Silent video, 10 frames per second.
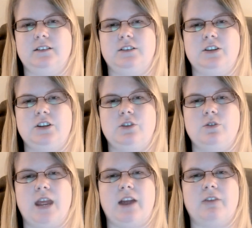Do
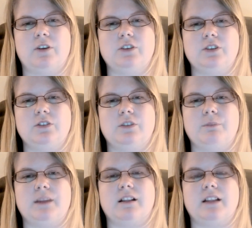you ever do the
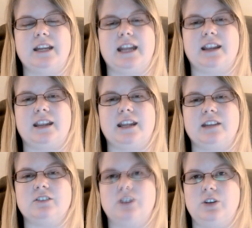big cleaning
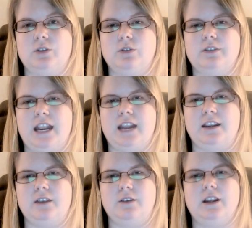again too? Thank
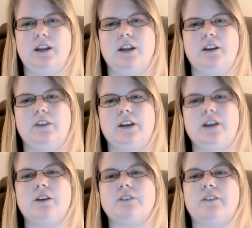you. Your
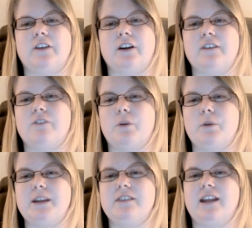videos are very
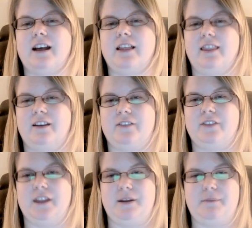informative and I love
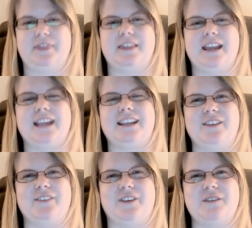them. Thank
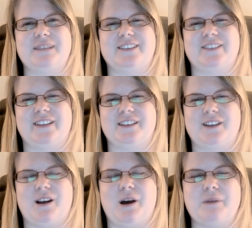you very much for those
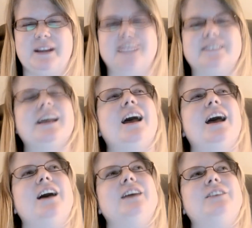comments.
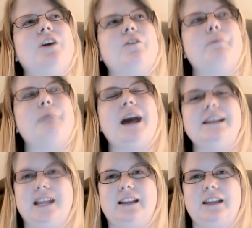So for my
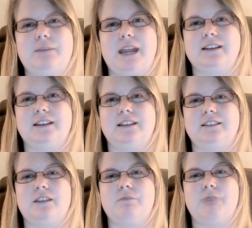daily maintenance
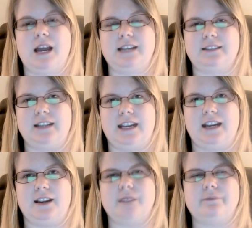of my
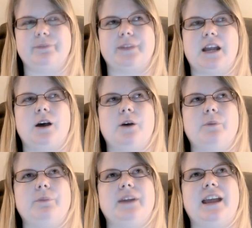sink,
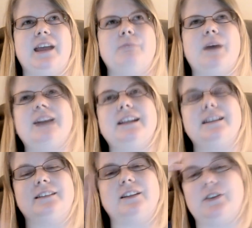and mine
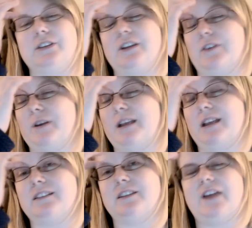is a little different
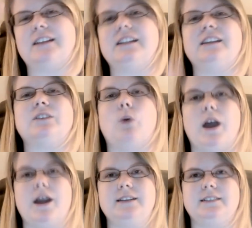because of the fact it is a
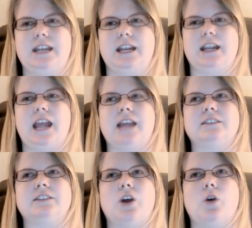white sink, and
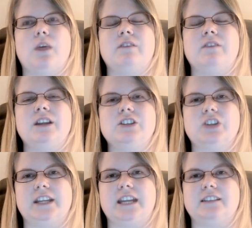so
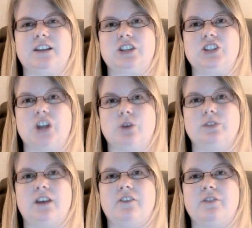eventually it's going to show
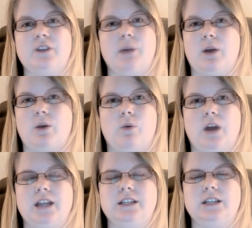stuff no matter
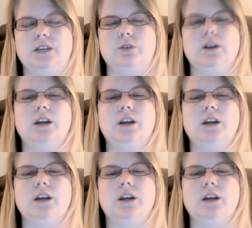what I do.